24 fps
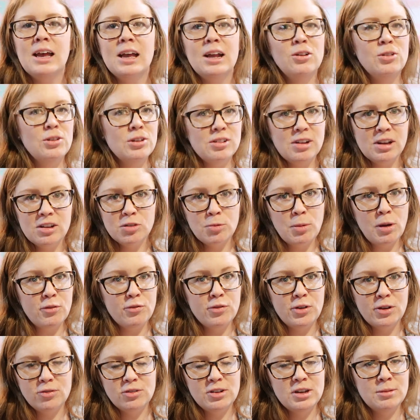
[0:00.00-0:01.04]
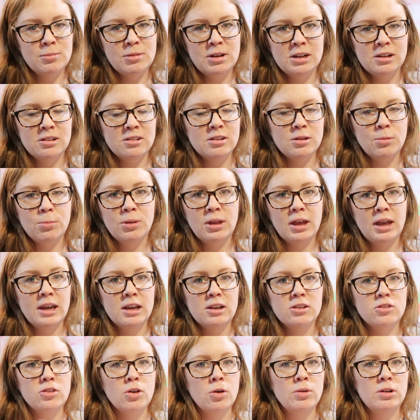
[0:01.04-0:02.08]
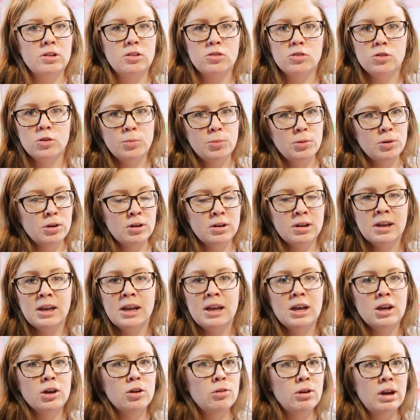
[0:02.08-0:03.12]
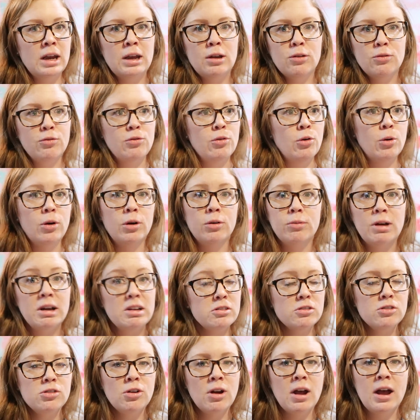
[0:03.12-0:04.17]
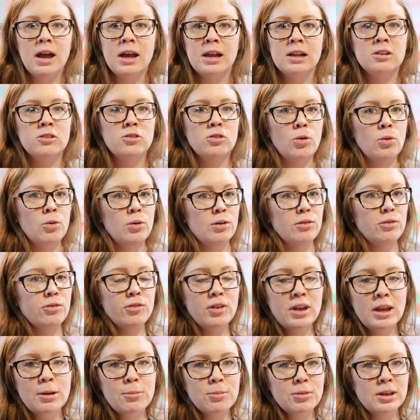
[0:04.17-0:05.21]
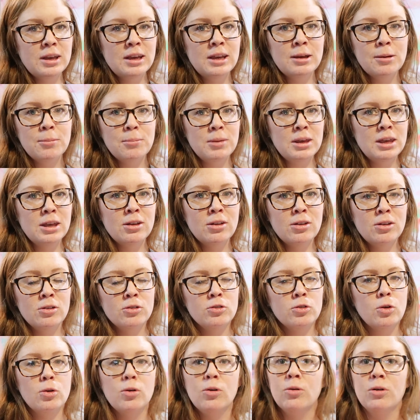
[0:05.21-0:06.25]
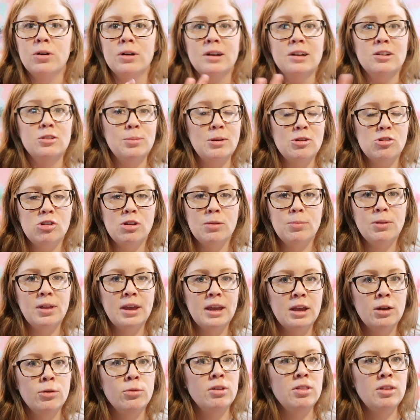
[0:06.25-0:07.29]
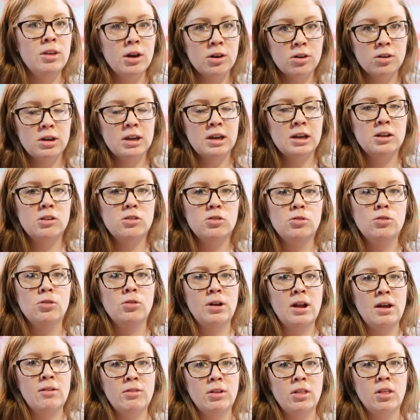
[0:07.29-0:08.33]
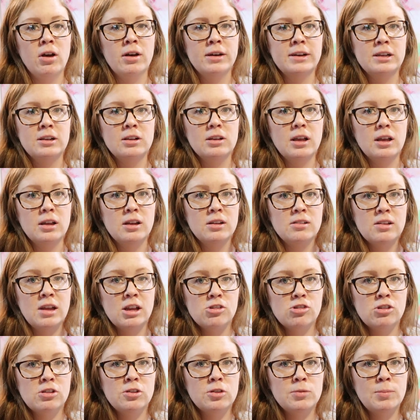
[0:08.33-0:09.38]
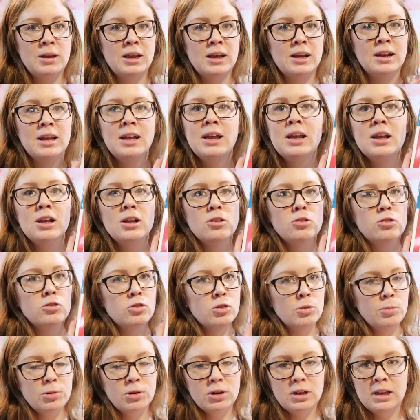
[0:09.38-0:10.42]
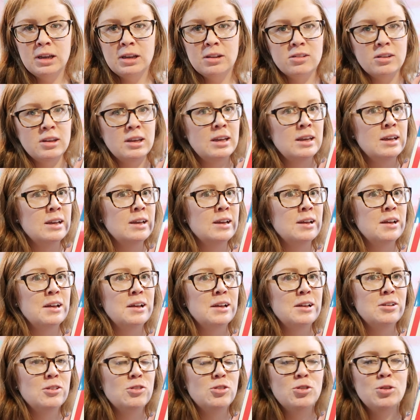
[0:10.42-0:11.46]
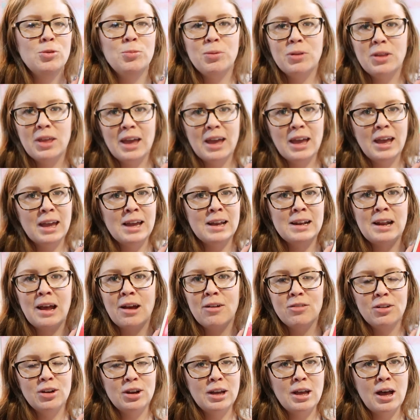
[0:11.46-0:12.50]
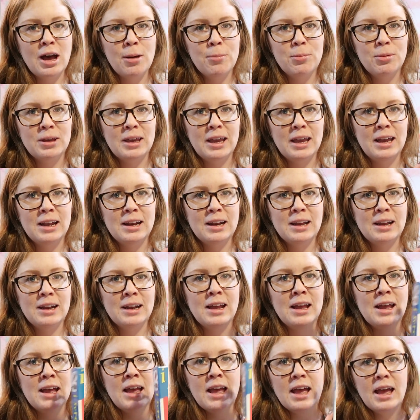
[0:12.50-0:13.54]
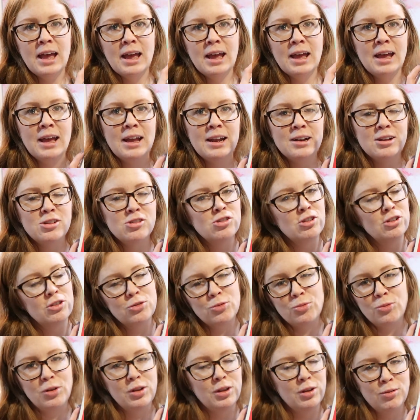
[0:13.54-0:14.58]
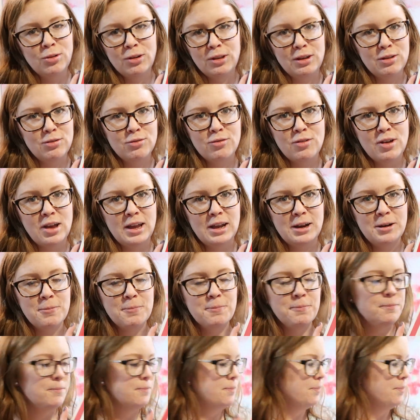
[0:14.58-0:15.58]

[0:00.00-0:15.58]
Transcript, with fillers: It only takes about fifteen minutes to play, so it's super great for restaurants or family meals, or especially playing with younger kids who don't have a long attention span. Super easy to play, not very complicated, and just really, really fun.